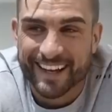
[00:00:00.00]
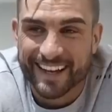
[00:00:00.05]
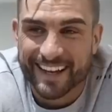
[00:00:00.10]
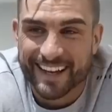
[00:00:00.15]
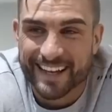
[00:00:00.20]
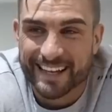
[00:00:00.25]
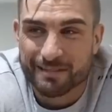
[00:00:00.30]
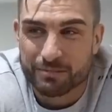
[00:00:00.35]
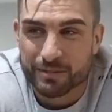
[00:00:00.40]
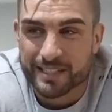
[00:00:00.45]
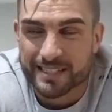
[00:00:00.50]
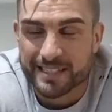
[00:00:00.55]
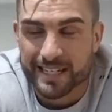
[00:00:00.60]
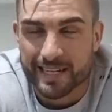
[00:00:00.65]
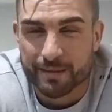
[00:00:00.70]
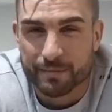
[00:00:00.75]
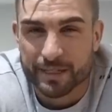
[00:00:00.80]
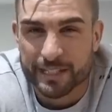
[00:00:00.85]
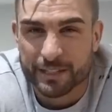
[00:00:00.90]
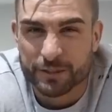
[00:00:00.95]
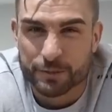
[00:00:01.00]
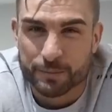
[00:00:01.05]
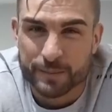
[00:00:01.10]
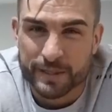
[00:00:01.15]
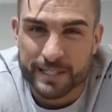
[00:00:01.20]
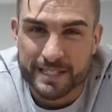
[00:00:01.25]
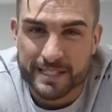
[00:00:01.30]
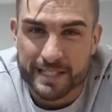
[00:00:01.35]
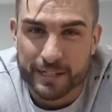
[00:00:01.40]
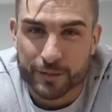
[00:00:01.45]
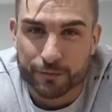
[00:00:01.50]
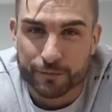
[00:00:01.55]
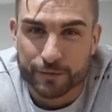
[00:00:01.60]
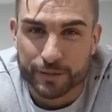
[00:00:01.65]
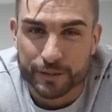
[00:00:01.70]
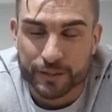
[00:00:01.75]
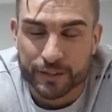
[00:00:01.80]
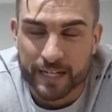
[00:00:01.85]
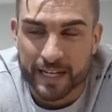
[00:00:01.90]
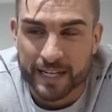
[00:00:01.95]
but is that me just being selfish?